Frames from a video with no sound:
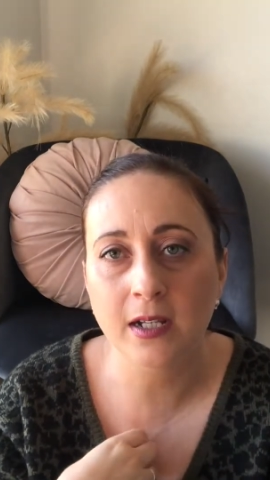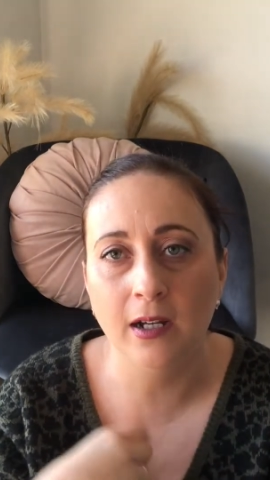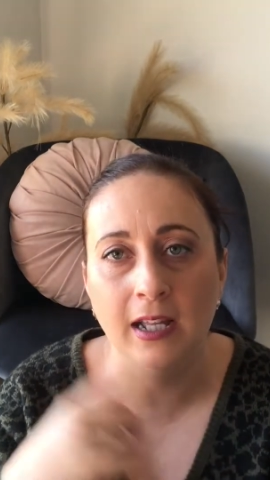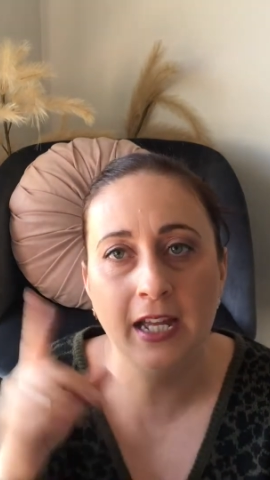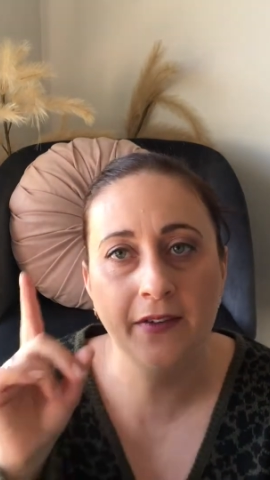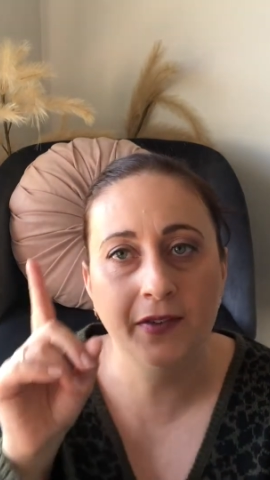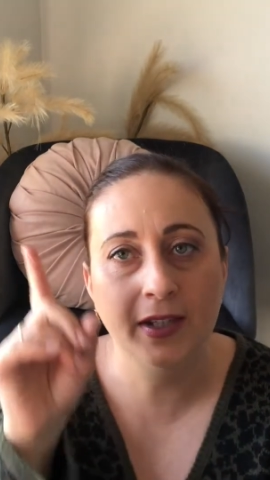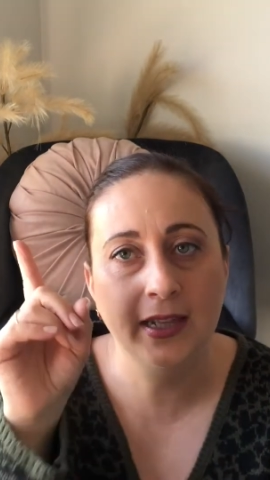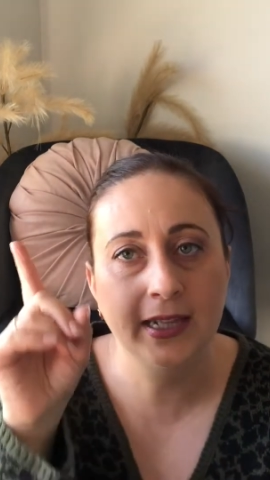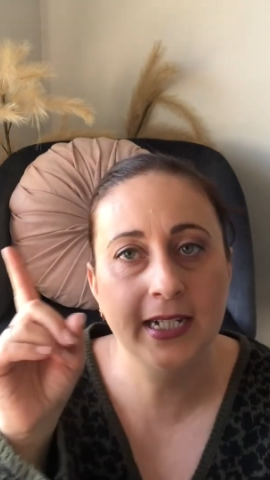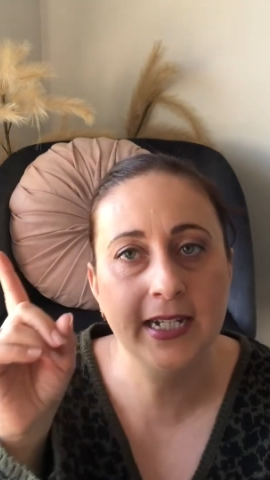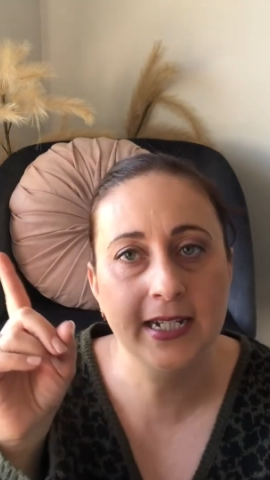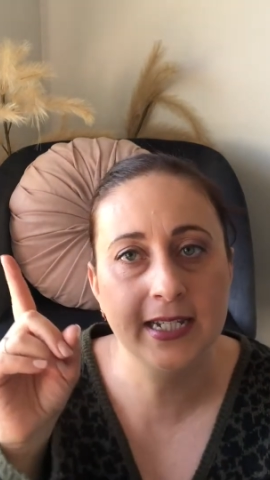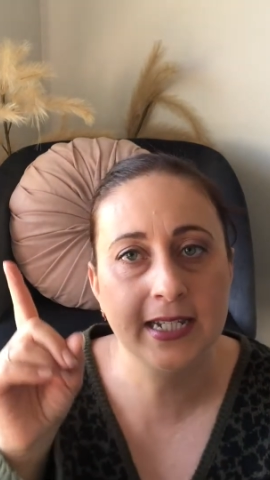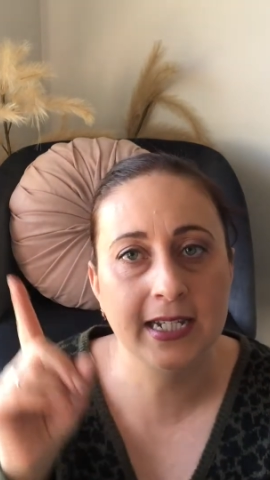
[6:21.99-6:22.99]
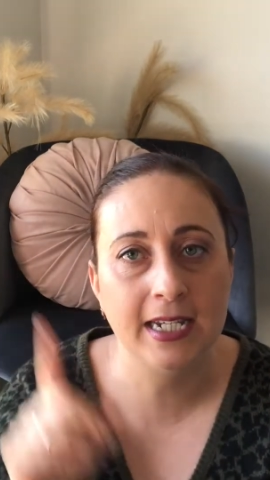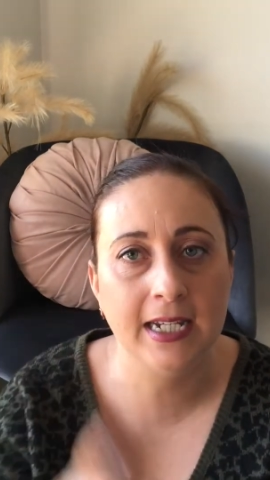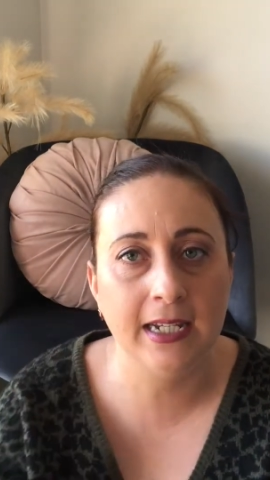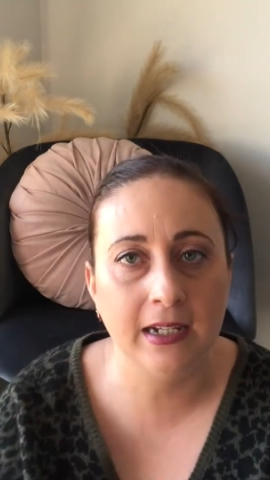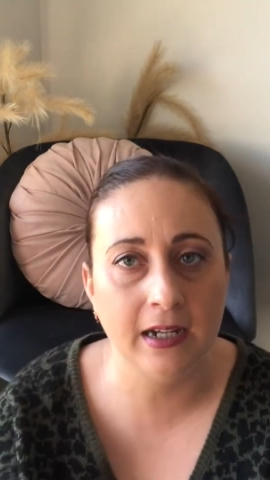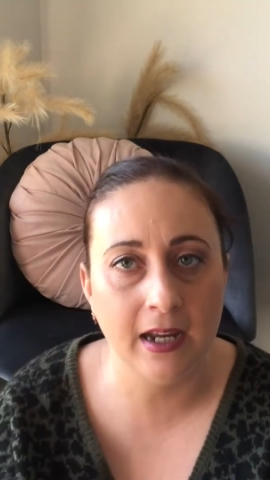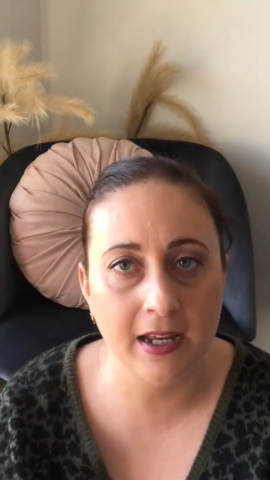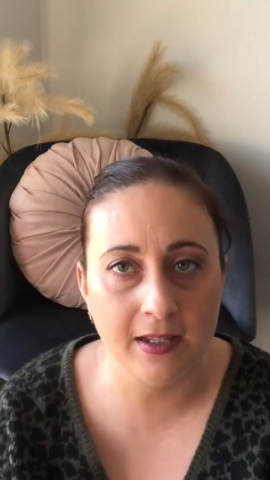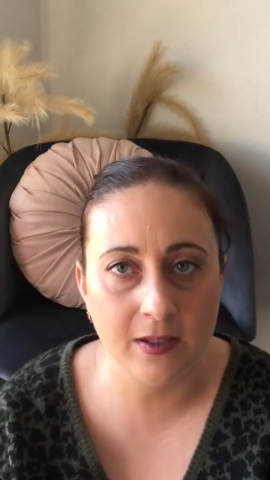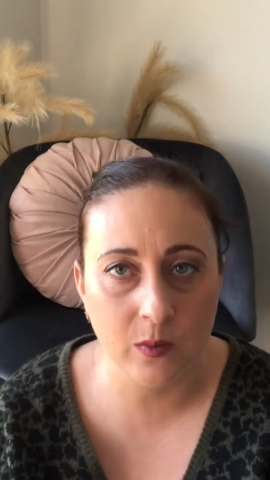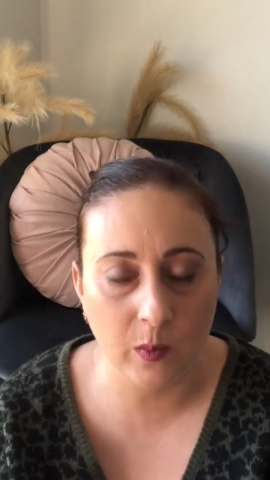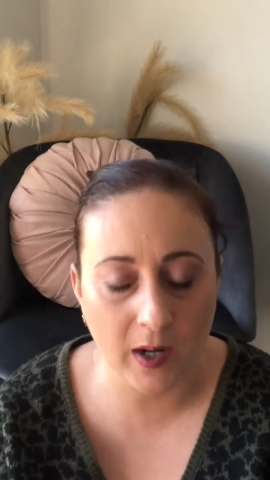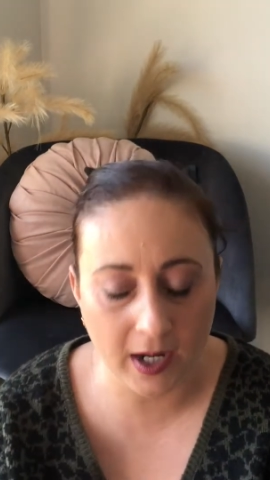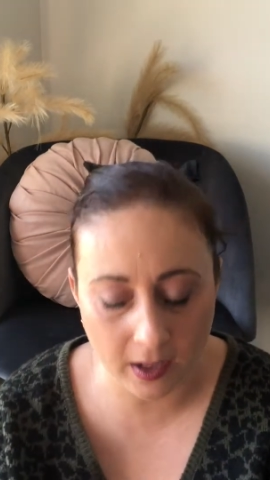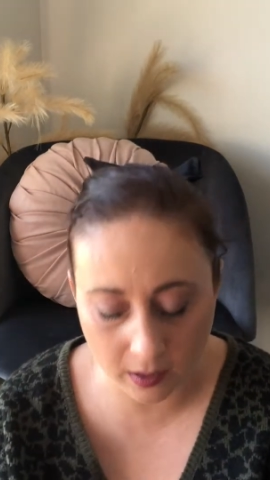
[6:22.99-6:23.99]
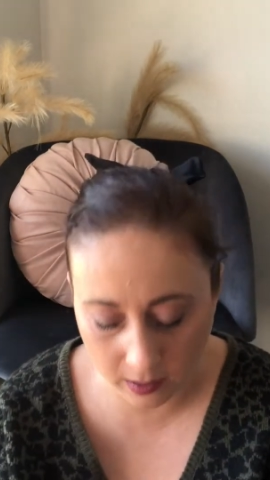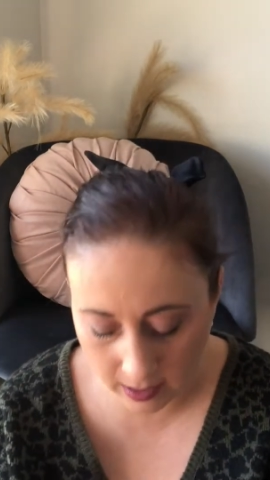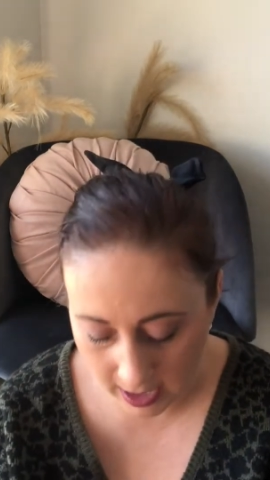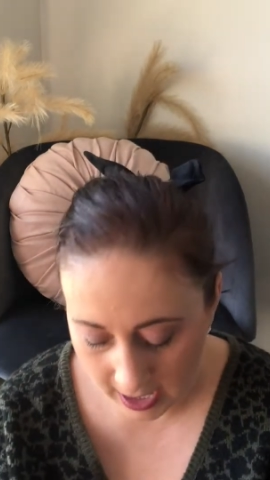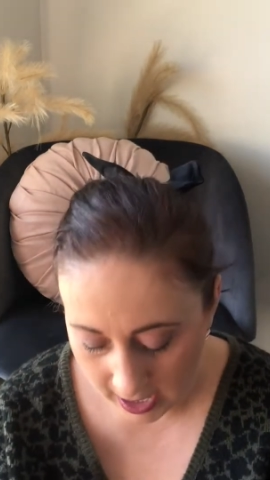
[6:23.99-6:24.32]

I'll have it linked here as well.